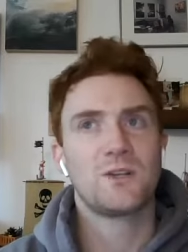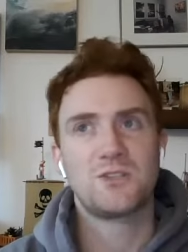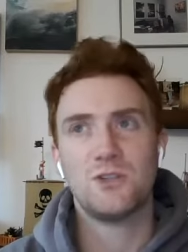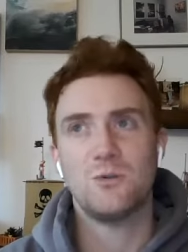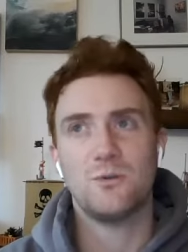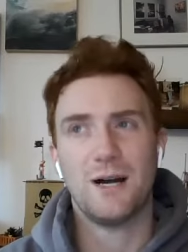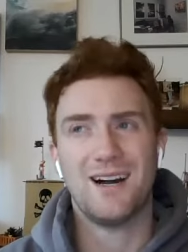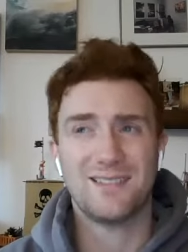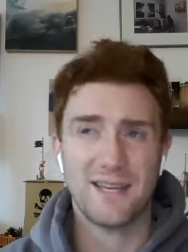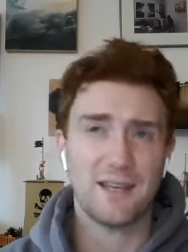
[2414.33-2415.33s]
to
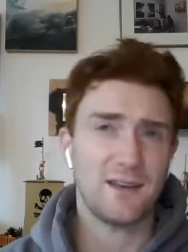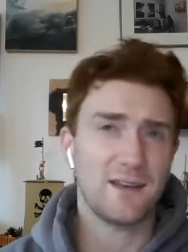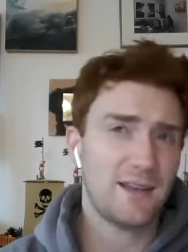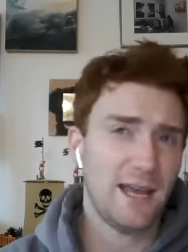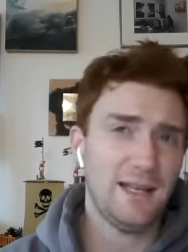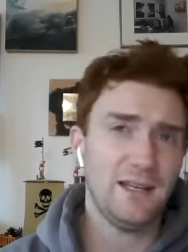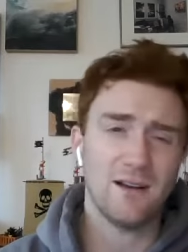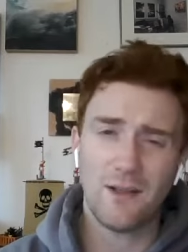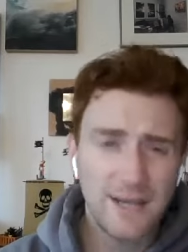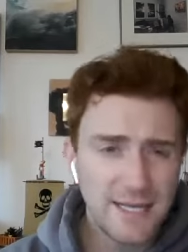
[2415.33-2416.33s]
uh, take Kenny
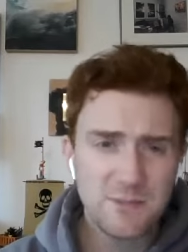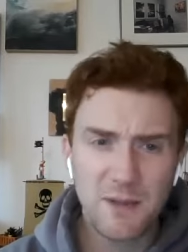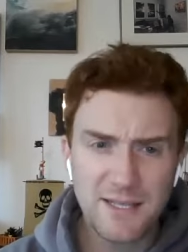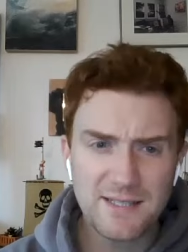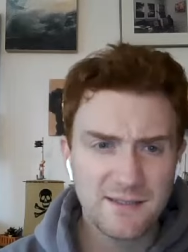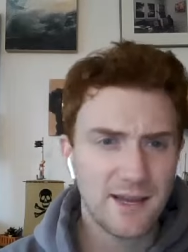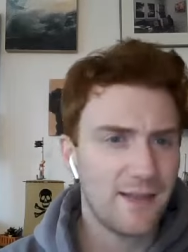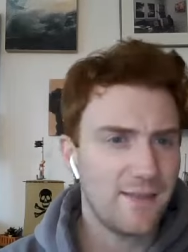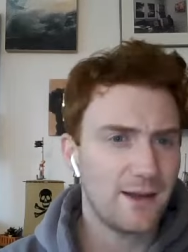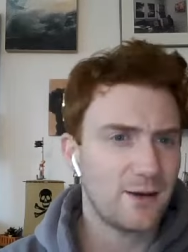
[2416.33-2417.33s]
Golladay's place,
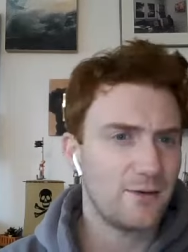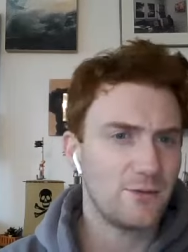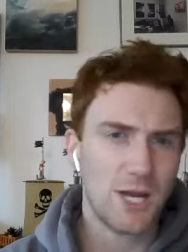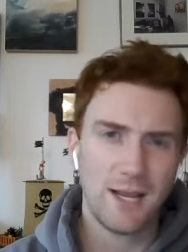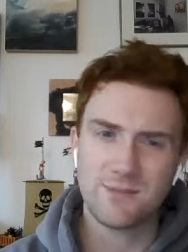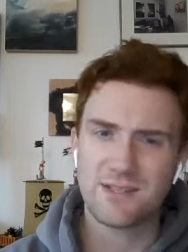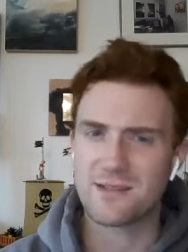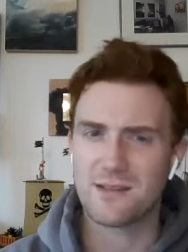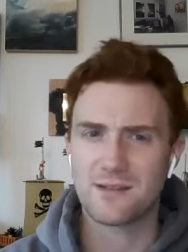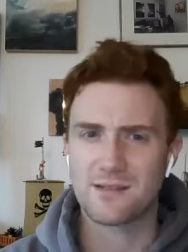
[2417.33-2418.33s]
and then James is
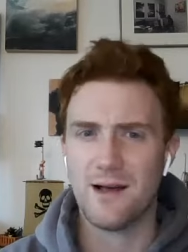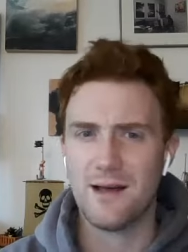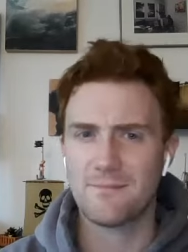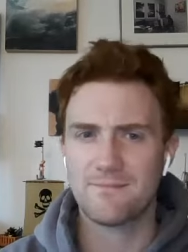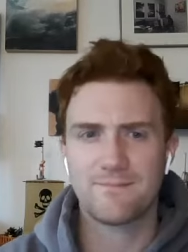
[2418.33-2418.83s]
the slot.